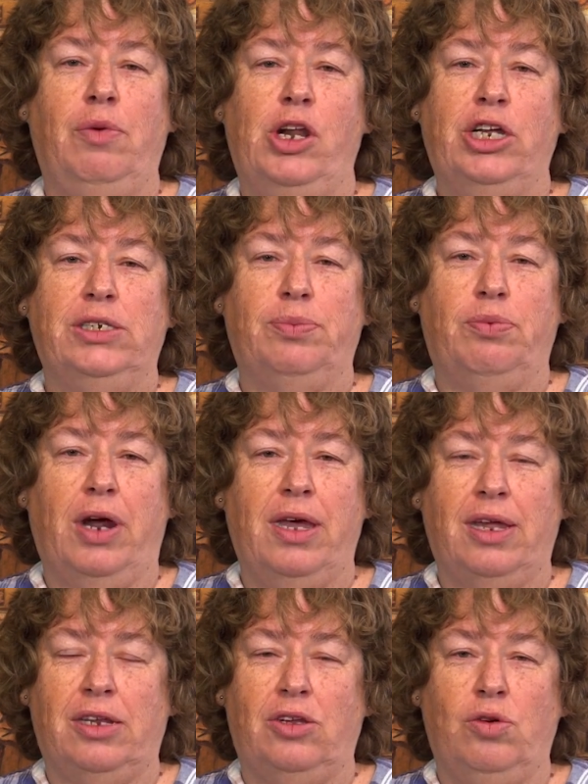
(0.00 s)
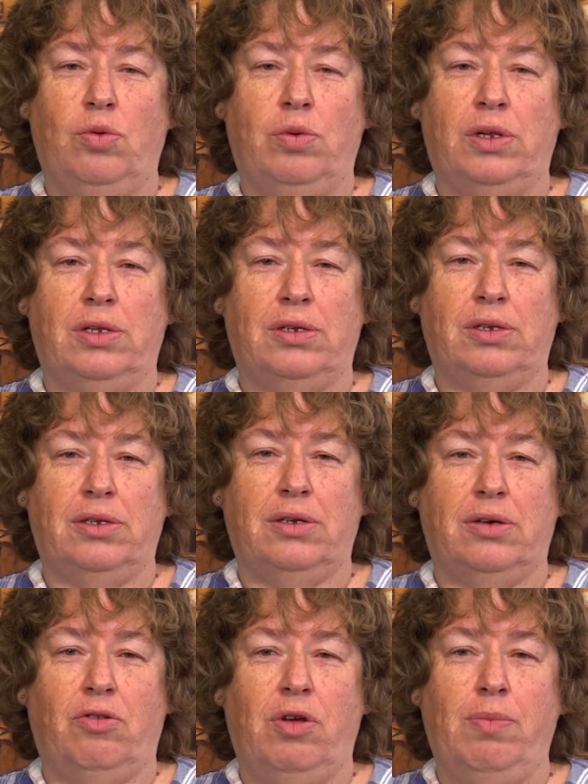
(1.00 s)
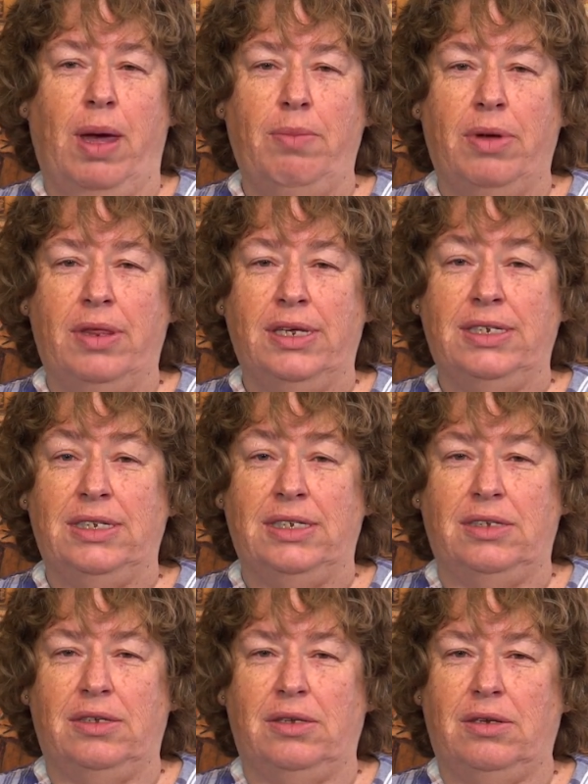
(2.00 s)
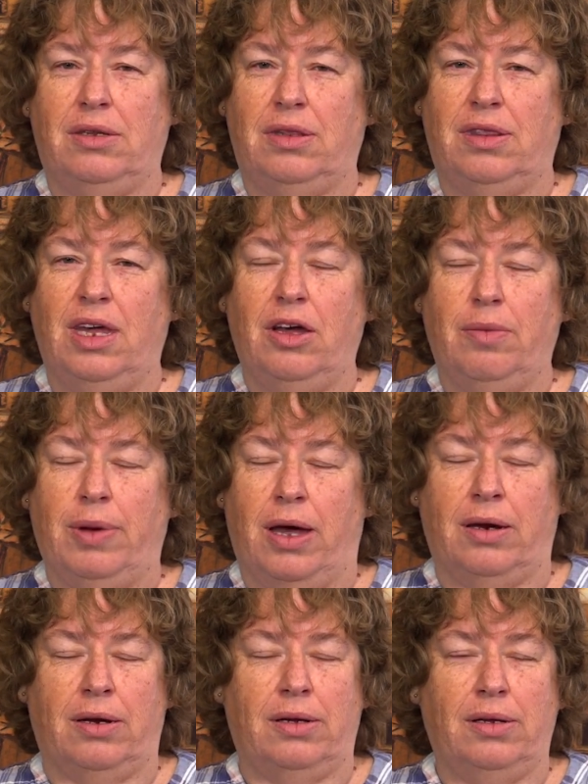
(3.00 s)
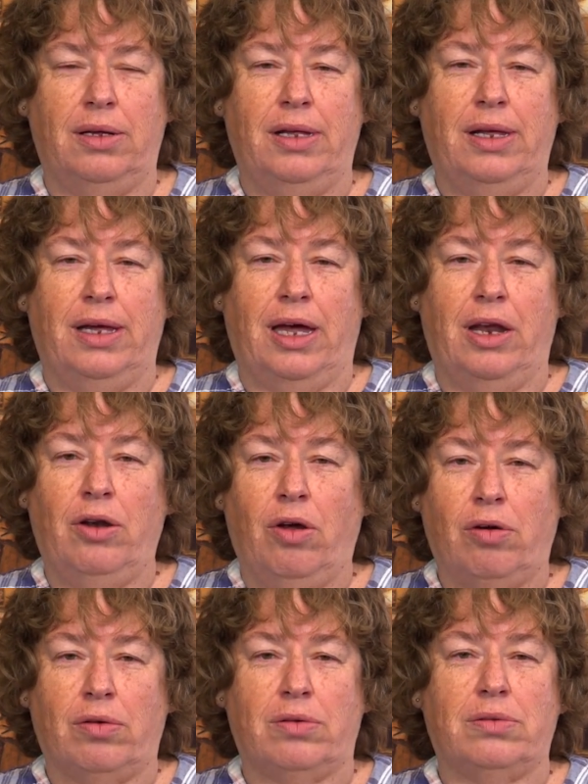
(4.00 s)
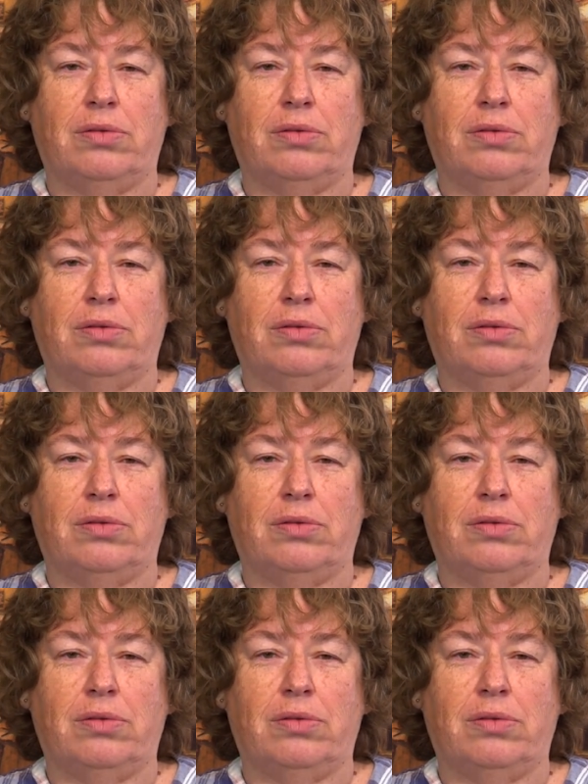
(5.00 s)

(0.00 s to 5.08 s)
And we just pray that you will remember this, think about it, and know